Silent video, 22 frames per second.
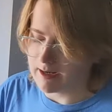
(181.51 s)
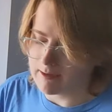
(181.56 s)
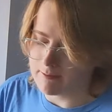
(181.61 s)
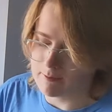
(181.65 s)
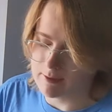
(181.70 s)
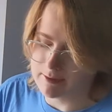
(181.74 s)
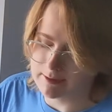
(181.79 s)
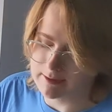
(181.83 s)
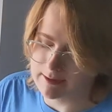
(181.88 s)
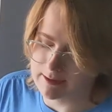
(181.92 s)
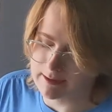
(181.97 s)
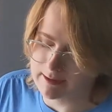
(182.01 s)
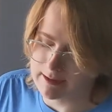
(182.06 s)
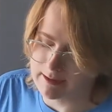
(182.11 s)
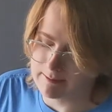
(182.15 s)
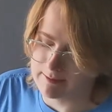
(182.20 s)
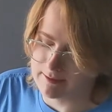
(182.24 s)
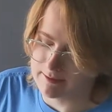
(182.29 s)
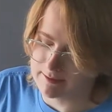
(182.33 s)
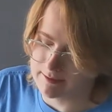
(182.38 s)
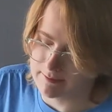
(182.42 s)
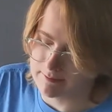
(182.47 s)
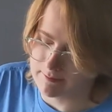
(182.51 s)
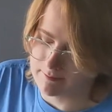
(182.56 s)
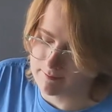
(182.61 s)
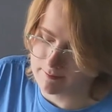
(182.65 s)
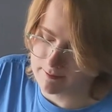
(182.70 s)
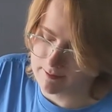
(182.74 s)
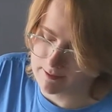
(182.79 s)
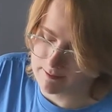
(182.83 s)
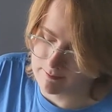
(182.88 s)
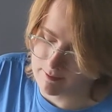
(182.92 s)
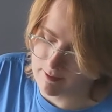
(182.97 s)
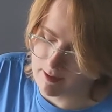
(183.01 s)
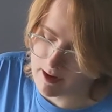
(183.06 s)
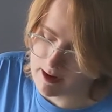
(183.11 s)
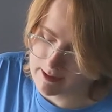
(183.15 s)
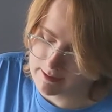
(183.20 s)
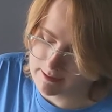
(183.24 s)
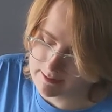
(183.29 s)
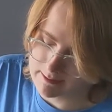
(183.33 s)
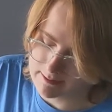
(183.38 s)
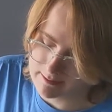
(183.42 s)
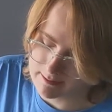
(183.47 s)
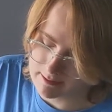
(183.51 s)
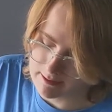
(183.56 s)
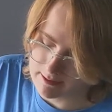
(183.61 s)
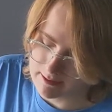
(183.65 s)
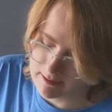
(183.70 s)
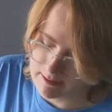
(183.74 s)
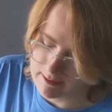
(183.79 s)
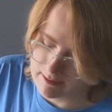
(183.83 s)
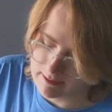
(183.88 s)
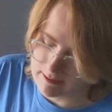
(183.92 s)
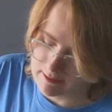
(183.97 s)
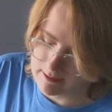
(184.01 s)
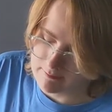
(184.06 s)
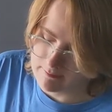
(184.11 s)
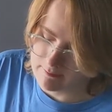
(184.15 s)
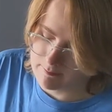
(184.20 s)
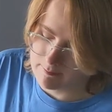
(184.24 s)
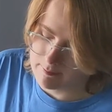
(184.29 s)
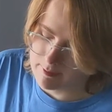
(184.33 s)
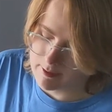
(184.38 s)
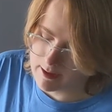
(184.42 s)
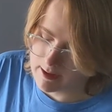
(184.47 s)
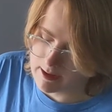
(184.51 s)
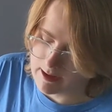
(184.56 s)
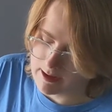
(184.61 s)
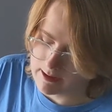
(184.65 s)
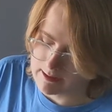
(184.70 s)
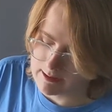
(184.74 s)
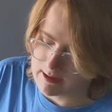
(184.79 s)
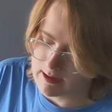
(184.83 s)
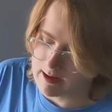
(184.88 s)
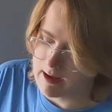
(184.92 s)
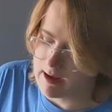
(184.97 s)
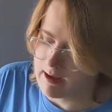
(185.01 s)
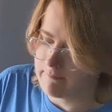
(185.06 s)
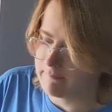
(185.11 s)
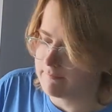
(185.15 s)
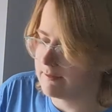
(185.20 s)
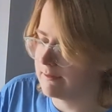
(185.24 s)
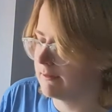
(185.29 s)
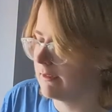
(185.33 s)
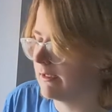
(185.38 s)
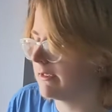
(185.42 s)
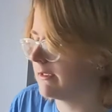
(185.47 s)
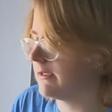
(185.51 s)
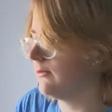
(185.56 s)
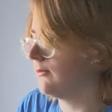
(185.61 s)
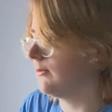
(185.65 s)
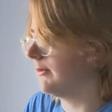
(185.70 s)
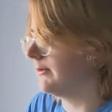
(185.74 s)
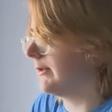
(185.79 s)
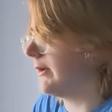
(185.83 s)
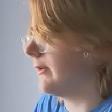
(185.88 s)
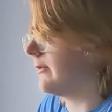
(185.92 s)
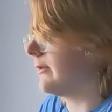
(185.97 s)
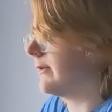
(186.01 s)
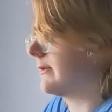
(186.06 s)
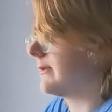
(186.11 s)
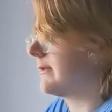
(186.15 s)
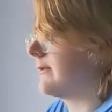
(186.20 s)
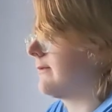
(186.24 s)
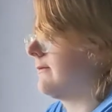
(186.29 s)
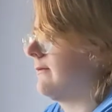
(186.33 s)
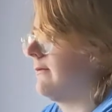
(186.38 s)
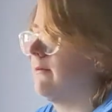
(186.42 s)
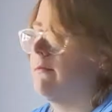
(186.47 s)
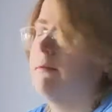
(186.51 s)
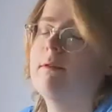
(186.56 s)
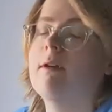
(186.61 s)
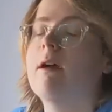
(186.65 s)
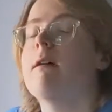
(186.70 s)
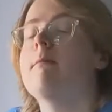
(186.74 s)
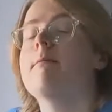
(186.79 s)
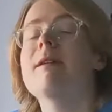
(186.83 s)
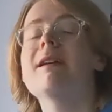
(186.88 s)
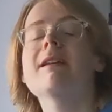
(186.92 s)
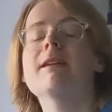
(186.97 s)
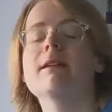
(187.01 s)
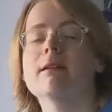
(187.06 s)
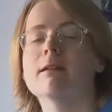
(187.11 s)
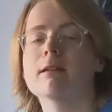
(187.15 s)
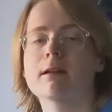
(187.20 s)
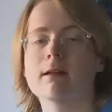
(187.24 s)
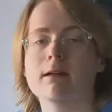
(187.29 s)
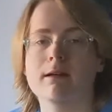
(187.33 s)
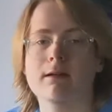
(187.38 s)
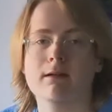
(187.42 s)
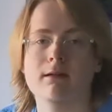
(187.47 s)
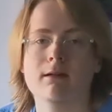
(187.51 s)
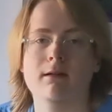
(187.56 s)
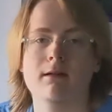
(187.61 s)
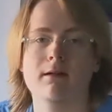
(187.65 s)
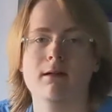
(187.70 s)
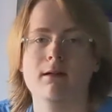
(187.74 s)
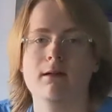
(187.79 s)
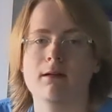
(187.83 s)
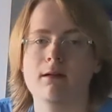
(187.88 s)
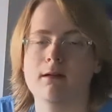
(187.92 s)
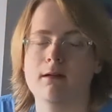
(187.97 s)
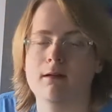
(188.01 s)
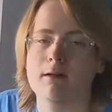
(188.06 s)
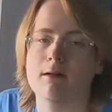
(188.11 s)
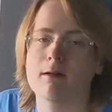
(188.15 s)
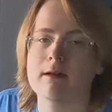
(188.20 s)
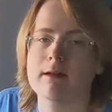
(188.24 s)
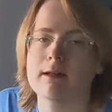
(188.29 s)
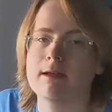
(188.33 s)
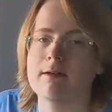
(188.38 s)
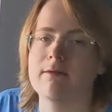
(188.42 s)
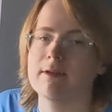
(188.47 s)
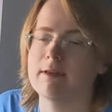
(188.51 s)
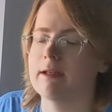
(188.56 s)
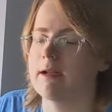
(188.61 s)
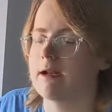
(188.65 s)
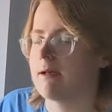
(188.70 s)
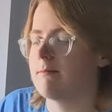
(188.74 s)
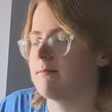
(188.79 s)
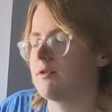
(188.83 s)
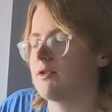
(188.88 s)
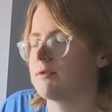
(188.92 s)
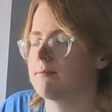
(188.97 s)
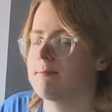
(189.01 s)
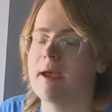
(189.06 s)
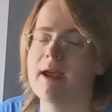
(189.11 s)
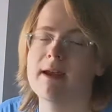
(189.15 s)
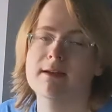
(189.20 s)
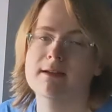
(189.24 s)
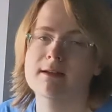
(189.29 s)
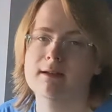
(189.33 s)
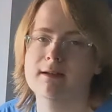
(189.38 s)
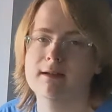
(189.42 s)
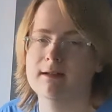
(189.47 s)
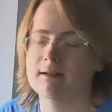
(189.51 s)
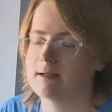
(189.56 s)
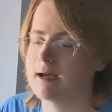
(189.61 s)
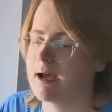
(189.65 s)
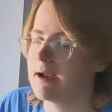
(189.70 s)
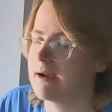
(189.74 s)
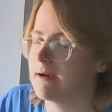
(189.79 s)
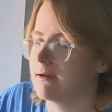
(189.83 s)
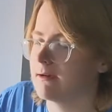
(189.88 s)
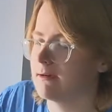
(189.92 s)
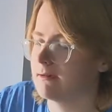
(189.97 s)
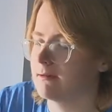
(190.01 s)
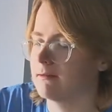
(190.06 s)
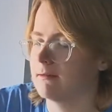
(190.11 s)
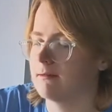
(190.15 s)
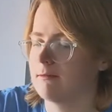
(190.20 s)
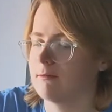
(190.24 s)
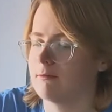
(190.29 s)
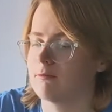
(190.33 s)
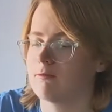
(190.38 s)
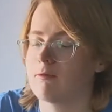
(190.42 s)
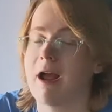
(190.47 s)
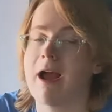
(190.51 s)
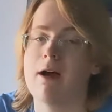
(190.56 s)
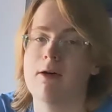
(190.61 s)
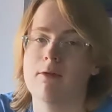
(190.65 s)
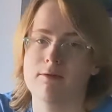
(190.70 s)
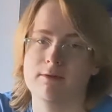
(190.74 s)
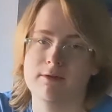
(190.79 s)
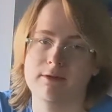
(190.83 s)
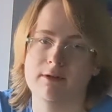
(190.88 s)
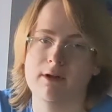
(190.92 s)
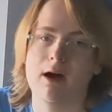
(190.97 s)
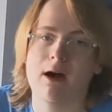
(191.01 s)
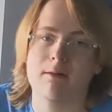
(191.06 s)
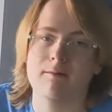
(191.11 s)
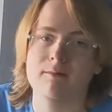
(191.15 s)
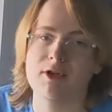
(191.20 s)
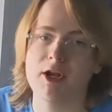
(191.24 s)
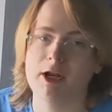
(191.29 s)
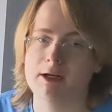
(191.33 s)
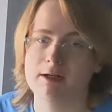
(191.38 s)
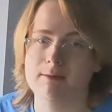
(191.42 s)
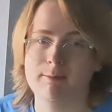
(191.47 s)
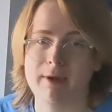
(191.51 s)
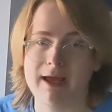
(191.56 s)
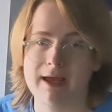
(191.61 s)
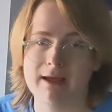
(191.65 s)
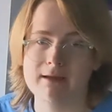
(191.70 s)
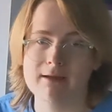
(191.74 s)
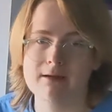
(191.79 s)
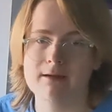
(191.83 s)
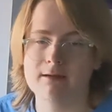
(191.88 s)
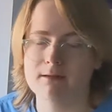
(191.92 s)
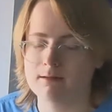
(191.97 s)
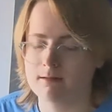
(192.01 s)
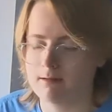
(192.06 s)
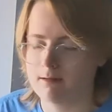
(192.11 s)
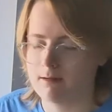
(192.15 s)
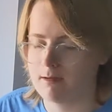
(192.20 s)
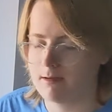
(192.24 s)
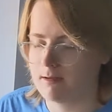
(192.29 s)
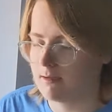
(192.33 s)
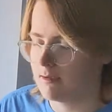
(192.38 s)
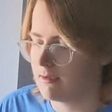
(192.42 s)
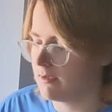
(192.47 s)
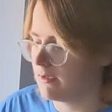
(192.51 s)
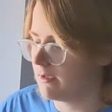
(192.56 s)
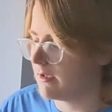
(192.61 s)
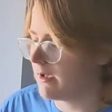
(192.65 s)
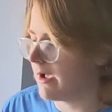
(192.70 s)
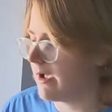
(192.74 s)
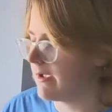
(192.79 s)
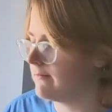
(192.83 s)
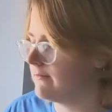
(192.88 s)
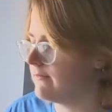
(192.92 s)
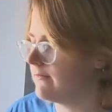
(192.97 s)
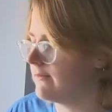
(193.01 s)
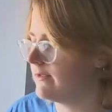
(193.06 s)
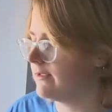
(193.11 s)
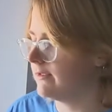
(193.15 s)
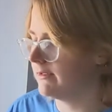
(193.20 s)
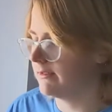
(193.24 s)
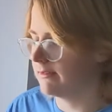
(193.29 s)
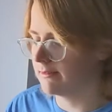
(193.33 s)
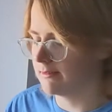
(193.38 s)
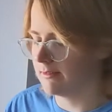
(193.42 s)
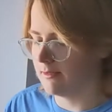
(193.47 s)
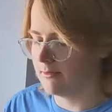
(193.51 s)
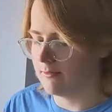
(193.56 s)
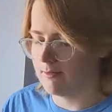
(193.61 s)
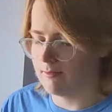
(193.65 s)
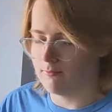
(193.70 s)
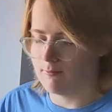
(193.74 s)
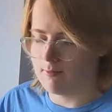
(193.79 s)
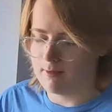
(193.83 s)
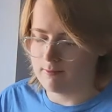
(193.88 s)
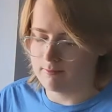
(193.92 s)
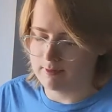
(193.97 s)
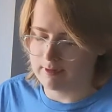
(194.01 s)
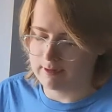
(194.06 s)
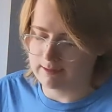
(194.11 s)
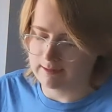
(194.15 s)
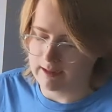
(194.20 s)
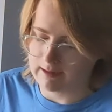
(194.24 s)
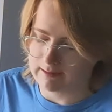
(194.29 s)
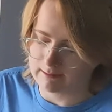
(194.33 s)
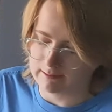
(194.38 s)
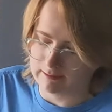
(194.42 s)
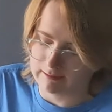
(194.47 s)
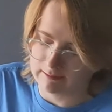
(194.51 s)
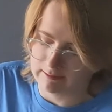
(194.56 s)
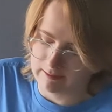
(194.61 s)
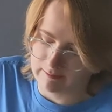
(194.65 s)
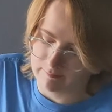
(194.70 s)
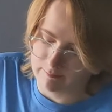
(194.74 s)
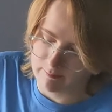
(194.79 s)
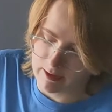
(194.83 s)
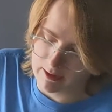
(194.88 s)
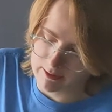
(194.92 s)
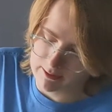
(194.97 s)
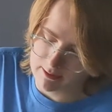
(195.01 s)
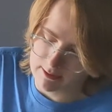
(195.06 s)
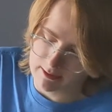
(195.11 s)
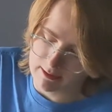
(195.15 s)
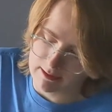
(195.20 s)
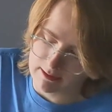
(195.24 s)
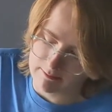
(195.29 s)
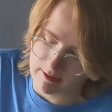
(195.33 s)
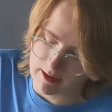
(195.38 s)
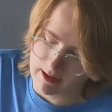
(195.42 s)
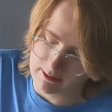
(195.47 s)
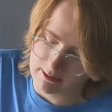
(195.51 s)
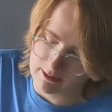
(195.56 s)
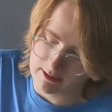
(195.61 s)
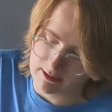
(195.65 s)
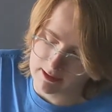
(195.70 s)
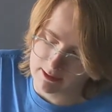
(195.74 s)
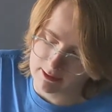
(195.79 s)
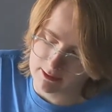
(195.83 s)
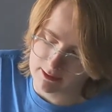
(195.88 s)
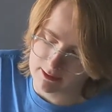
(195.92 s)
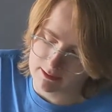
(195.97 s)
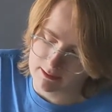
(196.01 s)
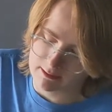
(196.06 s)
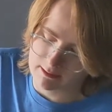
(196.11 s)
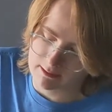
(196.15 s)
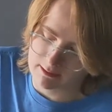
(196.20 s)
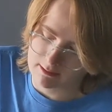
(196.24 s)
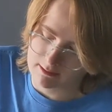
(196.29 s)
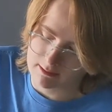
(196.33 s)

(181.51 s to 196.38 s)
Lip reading: I was going to keep it a surprise, but I feel like you will notice immediately, given that I'm just painting an entire round object pink. I feel as though it won't exactly leave much to the imagination.